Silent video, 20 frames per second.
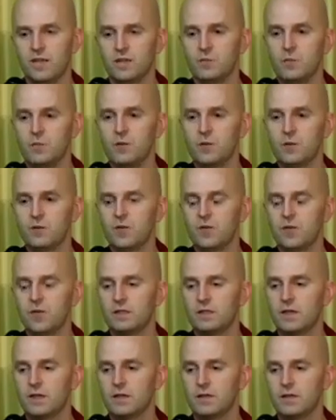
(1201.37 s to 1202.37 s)
And the people that
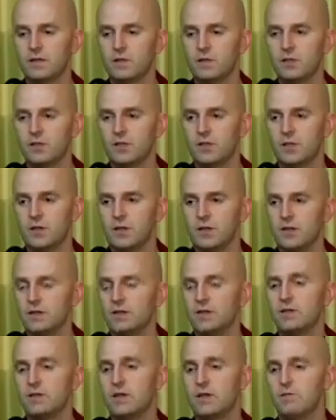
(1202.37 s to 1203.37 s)
get that dish,
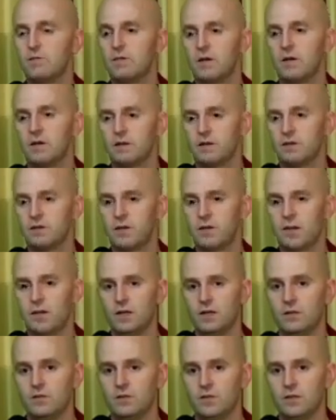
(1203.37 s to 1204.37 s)
they take very good
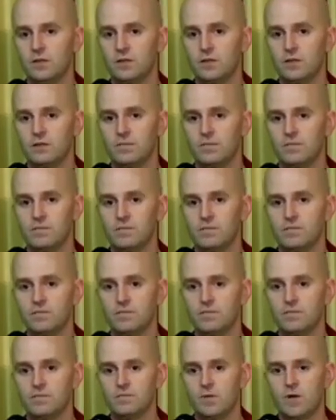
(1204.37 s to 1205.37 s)
care of it.
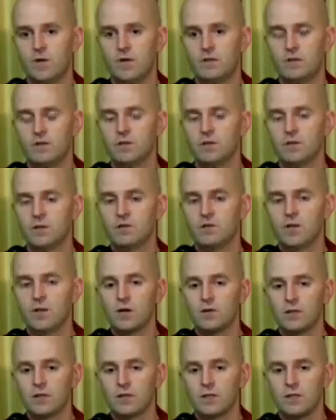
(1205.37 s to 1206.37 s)
Right? It
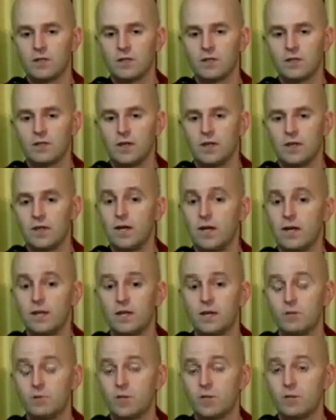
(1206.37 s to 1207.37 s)
starts out clean,
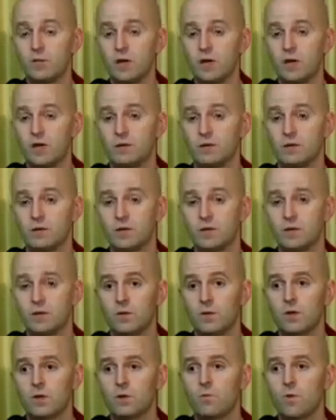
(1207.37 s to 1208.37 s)
and they realize
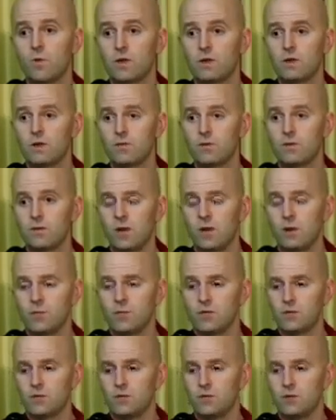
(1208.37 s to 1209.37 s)
what a wonderful
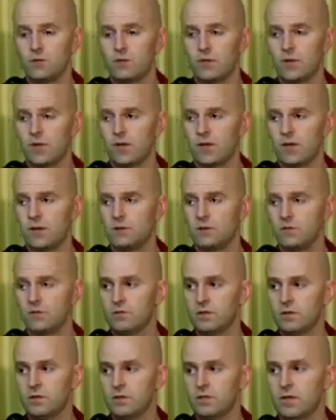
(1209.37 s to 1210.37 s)
opportunity they have
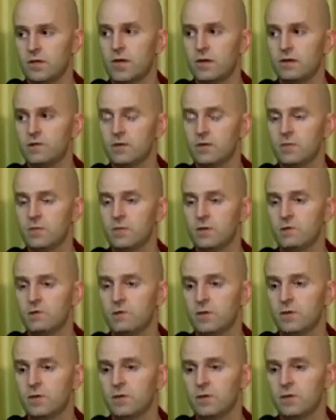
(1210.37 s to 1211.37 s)
to have
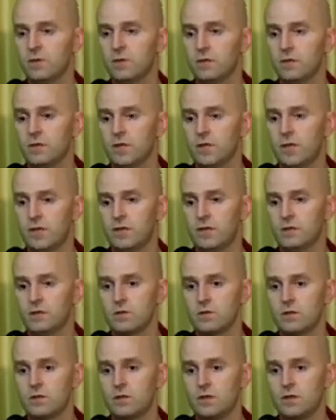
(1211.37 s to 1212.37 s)
something really, really
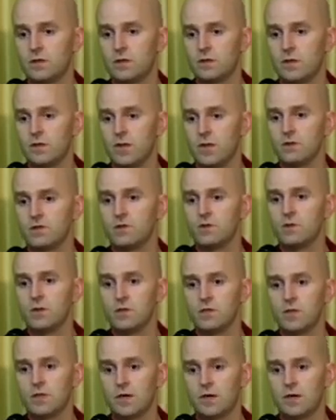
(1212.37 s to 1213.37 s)
nice. And so
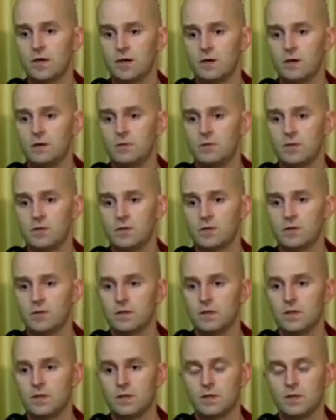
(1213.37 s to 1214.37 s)
they take care of it.
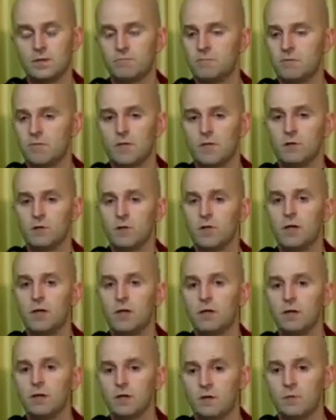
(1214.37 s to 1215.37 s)
They don't
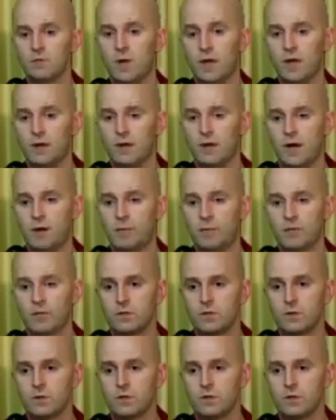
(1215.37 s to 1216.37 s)
let anything bad
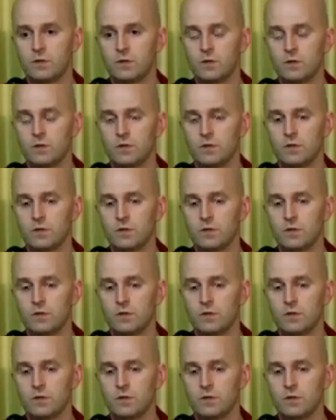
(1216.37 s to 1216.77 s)
happen to it.